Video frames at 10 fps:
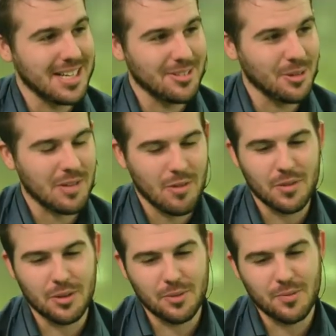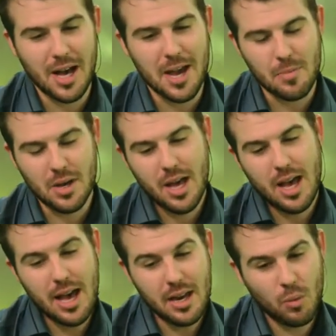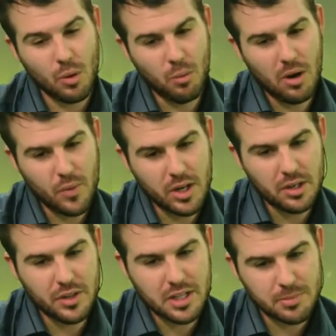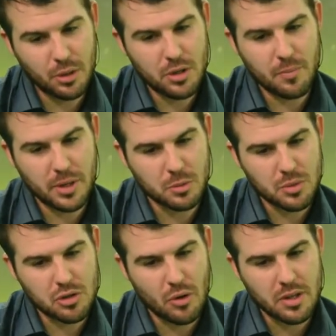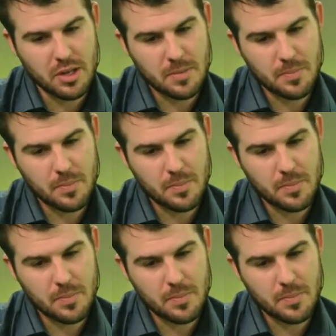It don't give off a good vibe. And what have we got in the iSport? You've picked up a story there.